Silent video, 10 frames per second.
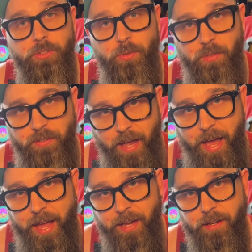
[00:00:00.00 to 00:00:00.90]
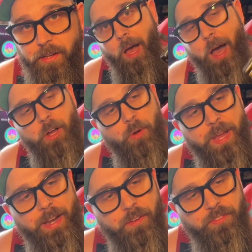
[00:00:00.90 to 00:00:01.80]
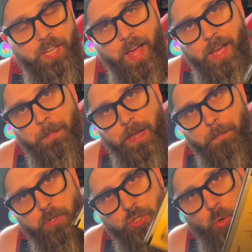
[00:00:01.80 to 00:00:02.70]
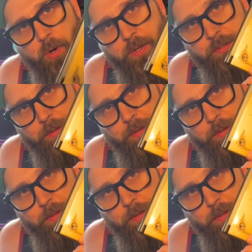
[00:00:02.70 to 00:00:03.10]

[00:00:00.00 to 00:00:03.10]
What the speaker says: to decide, Ocarina of Time and Majora's